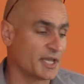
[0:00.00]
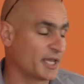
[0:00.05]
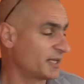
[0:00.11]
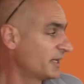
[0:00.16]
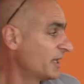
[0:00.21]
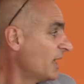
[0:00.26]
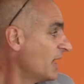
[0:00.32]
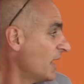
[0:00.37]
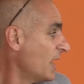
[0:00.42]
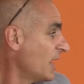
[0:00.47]

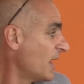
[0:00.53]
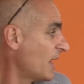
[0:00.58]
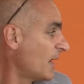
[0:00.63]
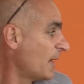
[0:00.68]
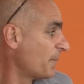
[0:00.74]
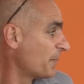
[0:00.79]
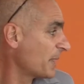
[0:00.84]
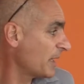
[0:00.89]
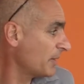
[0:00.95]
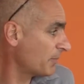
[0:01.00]
And
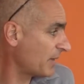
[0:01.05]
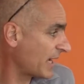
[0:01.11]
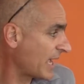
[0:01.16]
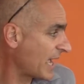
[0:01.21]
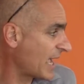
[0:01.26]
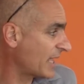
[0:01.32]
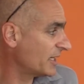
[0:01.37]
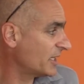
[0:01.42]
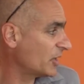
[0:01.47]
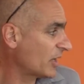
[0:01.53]
in my
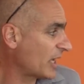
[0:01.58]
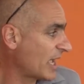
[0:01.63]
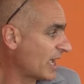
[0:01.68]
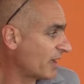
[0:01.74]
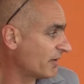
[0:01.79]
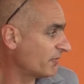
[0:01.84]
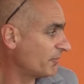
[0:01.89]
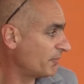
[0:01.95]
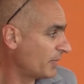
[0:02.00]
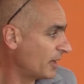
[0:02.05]
handout, I
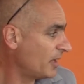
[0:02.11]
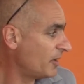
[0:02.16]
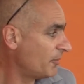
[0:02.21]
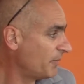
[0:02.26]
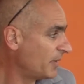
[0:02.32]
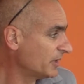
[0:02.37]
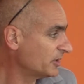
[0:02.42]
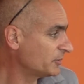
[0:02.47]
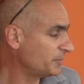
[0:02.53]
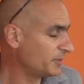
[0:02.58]
have
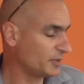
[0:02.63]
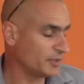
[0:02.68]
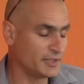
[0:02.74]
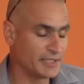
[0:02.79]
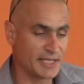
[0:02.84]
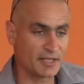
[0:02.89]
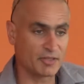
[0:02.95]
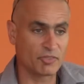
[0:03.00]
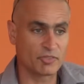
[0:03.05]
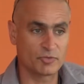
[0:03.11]
multiple
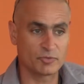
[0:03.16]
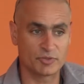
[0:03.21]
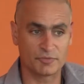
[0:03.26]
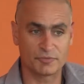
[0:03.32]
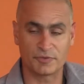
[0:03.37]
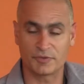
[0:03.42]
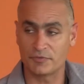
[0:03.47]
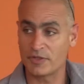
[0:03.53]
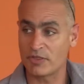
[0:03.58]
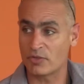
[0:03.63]
links to
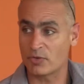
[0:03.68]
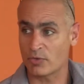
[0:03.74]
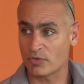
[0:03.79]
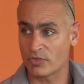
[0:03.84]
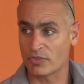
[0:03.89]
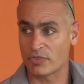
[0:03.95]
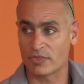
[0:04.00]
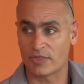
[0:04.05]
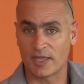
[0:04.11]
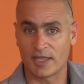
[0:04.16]
different
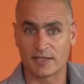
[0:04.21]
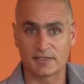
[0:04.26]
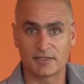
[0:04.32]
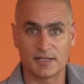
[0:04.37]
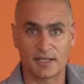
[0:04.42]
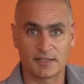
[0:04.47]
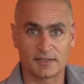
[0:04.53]
resources that